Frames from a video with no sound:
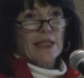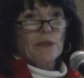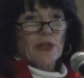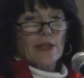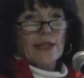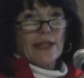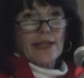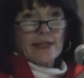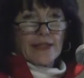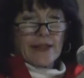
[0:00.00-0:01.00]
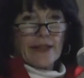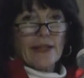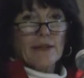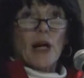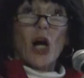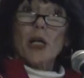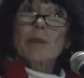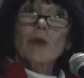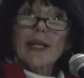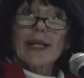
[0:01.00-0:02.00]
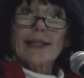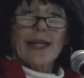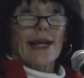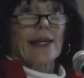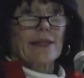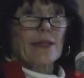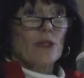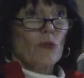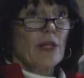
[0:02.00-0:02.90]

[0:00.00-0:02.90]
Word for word: communicate um, our brand as is